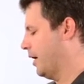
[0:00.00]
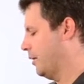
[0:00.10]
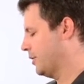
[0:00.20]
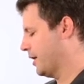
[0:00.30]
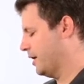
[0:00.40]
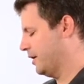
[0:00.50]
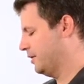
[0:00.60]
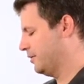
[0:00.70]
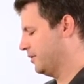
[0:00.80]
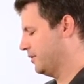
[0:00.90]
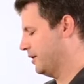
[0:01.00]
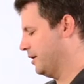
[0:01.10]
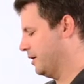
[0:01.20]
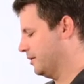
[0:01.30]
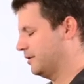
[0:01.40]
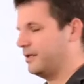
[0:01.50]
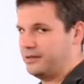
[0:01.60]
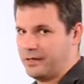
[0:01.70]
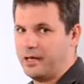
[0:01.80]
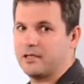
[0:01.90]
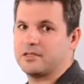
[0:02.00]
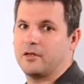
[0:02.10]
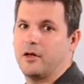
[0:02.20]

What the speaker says: I will get into the details